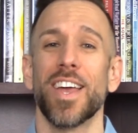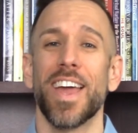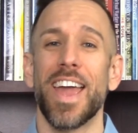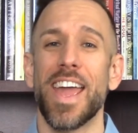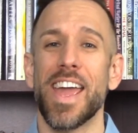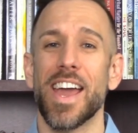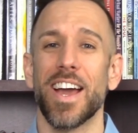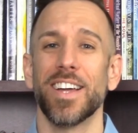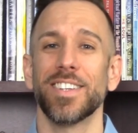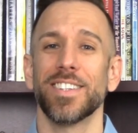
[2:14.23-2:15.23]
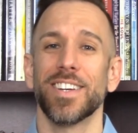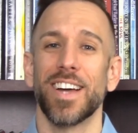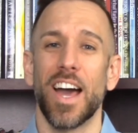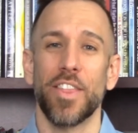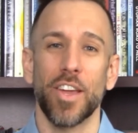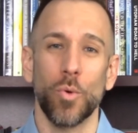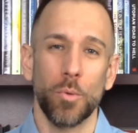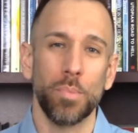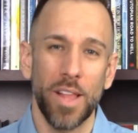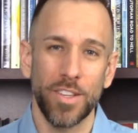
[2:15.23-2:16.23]
and I think it will
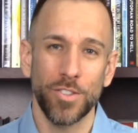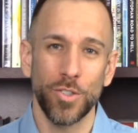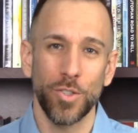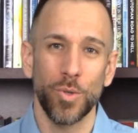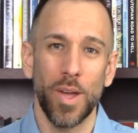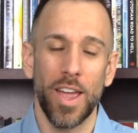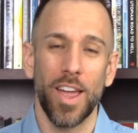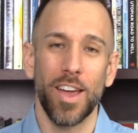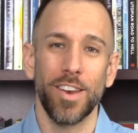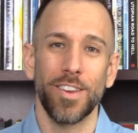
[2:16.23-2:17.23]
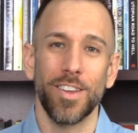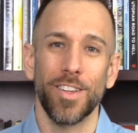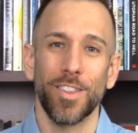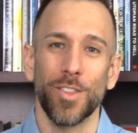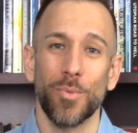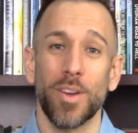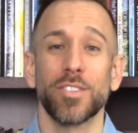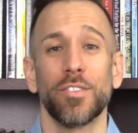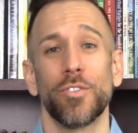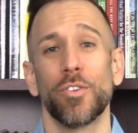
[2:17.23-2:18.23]
bless you and the rest
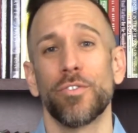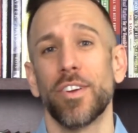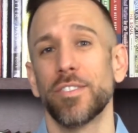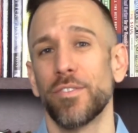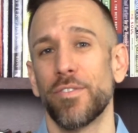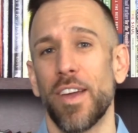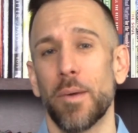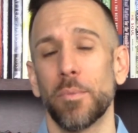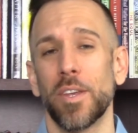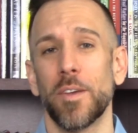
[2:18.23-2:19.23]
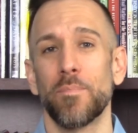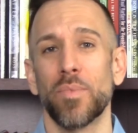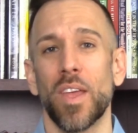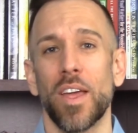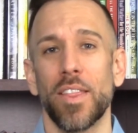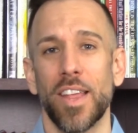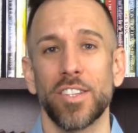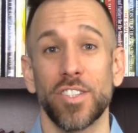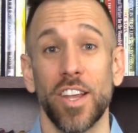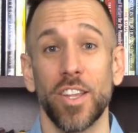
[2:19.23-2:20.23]
of your friends and family that
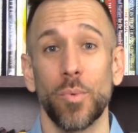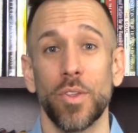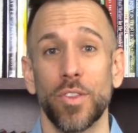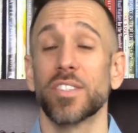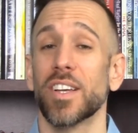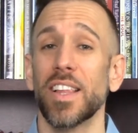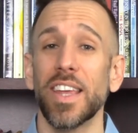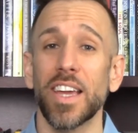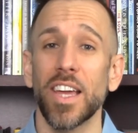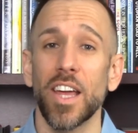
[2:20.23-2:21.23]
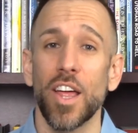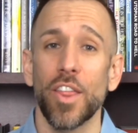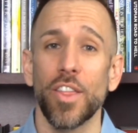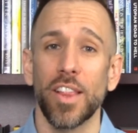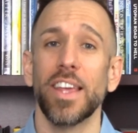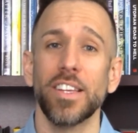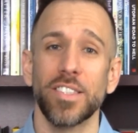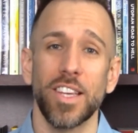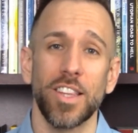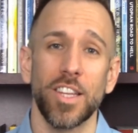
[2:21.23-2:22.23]
study with you. Click the links
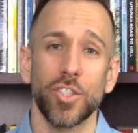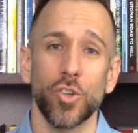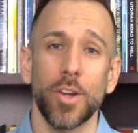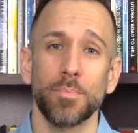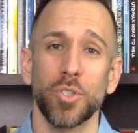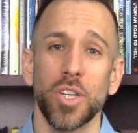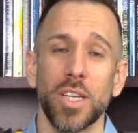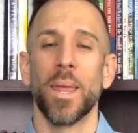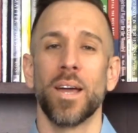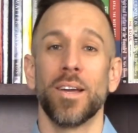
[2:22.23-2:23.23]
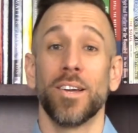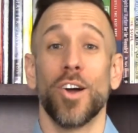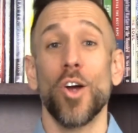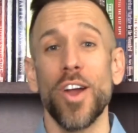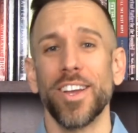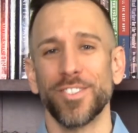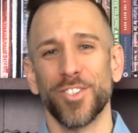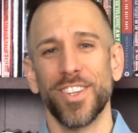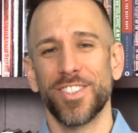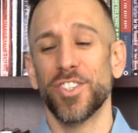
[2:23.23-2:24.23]
in the description. All right, so
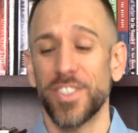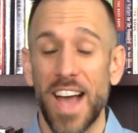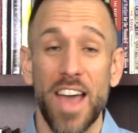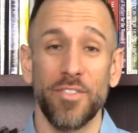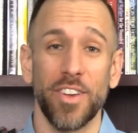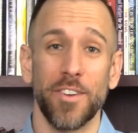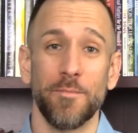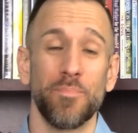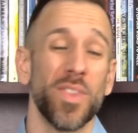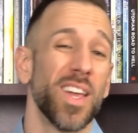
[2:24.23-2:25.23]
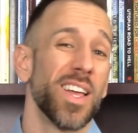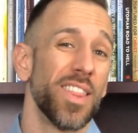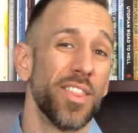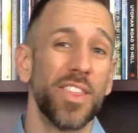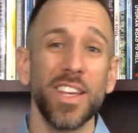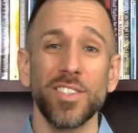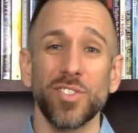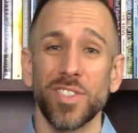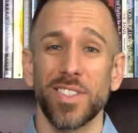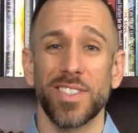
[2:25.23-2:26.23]
let's just dive in.
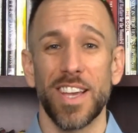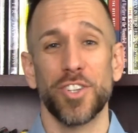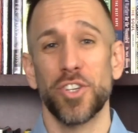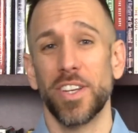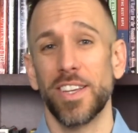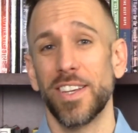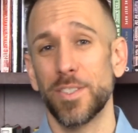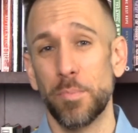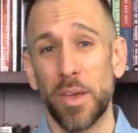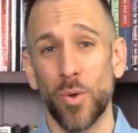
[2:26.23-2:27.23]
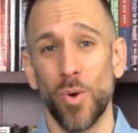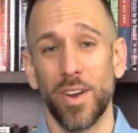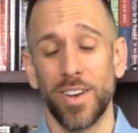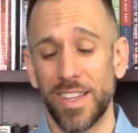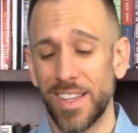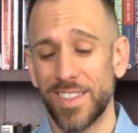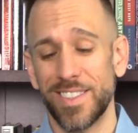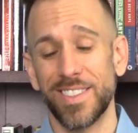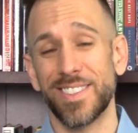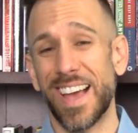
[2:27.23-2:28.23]
This section is a big one. It
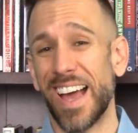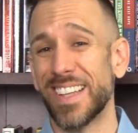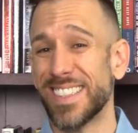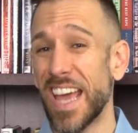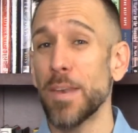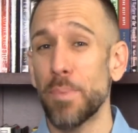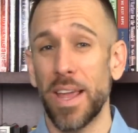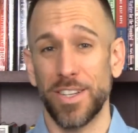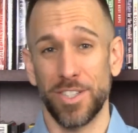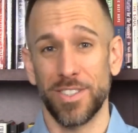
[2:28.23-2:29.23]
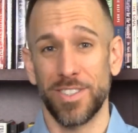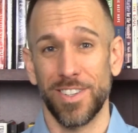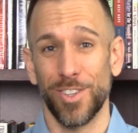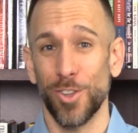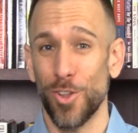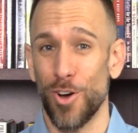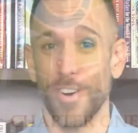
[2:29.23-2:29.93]
is 10 pages long,